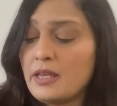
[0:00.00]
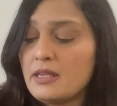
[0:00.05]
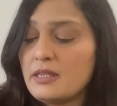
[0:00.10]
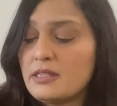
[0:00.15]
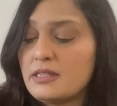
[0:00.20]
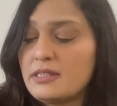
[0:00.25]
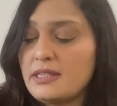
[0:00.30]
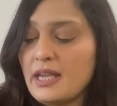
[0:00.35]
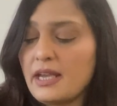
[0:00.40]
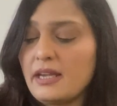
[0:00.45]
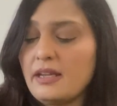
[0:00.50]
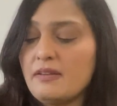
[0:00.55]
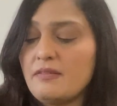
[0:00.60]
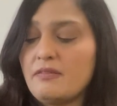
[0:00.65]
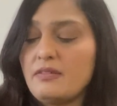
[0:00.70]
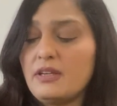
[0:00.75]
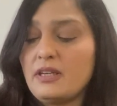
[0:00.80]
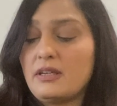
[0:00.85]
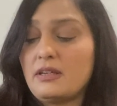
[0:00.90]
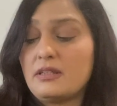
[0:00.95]
Second
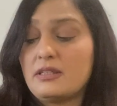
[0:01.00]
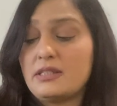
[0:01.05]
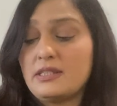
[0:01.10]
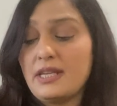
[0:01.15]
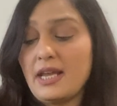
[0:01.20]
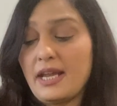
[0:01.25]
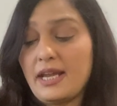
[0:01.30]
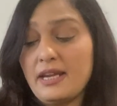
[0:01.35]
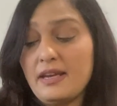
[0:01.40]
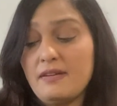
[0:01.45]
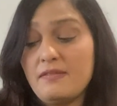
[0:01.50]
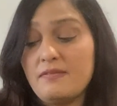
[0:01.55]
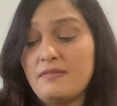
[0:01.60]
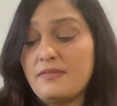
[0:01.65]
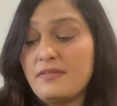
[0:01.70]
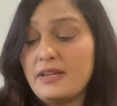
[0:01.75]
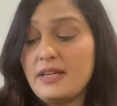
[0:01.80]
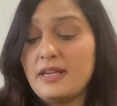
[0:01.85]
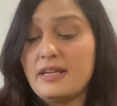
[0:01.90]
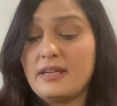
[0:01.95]
week. Second
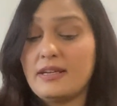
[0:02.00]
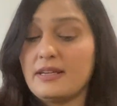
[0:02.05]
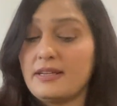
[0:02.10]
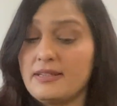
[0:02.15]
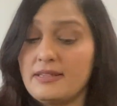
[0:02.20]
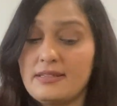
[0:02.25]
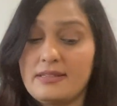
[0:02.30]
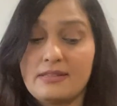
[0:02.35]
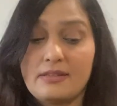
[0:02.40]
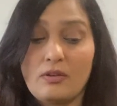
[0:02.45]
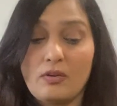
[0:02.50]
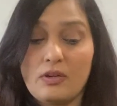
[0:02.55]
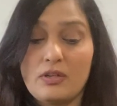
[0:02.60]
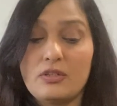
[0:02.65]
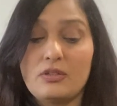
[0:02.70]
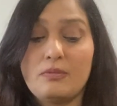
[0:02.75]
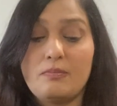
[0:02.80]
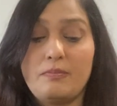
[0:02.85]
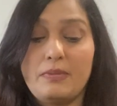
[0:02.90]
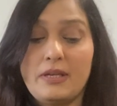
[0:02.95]
week is going
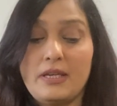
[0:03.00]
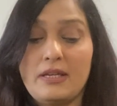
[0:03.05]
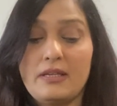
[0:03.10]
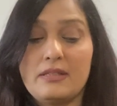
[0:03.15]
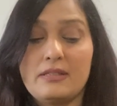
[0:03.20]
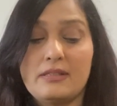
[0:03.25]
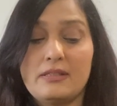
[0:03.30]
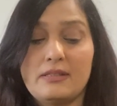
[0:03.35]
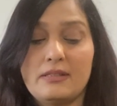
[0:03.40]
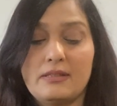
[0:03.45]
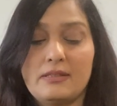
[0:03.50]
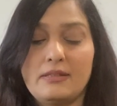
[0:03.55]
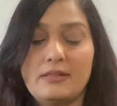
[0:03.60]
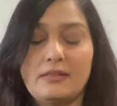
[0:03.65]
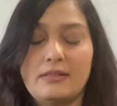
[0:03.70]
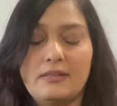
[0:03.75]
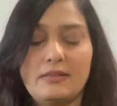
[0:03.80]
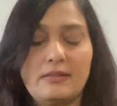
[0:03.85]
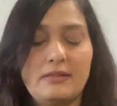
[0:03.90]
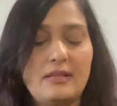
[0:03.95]
to be,
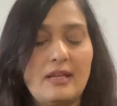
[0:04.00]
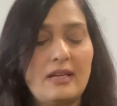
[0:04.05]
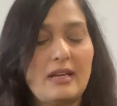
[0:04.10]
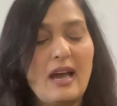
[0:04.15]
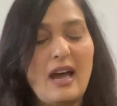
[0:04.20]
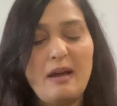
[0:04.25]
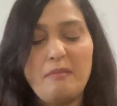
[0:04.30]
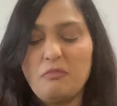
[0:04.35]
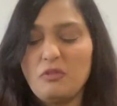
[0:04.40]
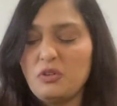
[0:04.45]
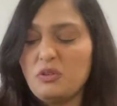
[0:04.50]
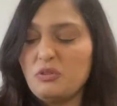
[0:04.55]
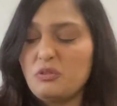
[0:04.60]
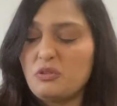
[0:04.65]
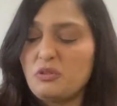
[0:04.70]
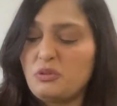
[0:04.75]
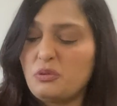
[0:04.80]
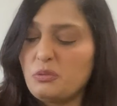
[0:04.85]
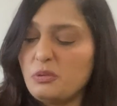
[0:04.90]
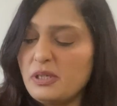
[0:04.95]
I'm going to
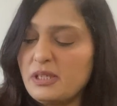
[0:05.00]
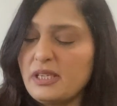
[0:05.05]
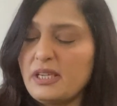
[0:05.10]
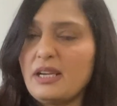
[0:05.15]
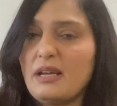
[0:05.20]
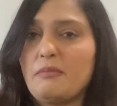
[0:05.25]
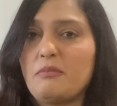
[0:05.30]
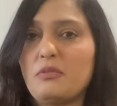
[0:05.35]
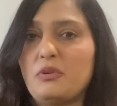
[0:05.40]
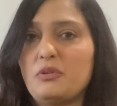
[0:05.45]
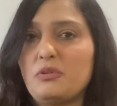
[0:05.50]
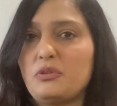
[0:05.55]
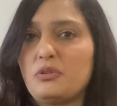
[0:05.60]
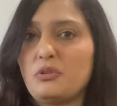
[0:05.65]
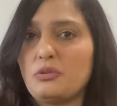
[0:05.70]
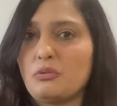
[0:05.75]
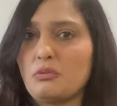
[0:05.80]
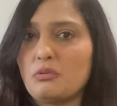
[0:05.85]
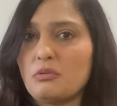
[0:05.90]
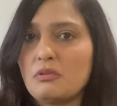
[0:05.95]
do it and I'm going to
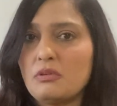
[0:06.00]
show.